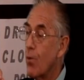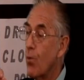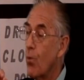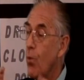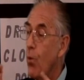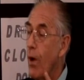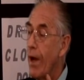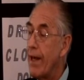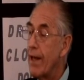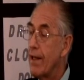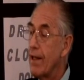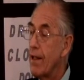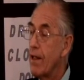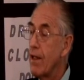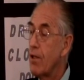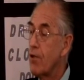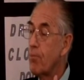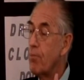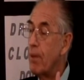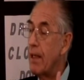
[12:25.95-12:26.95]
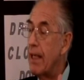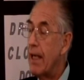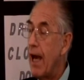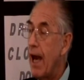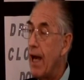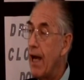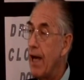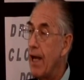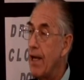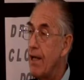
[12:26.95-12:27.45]

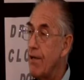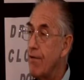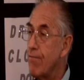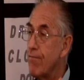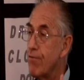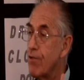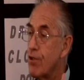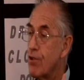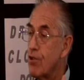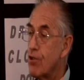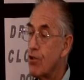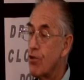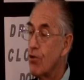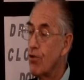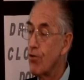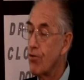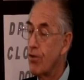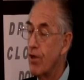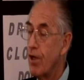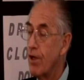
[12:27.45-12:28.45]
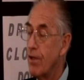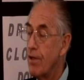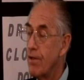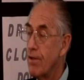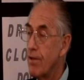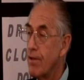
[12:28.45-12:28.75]
well-behaved children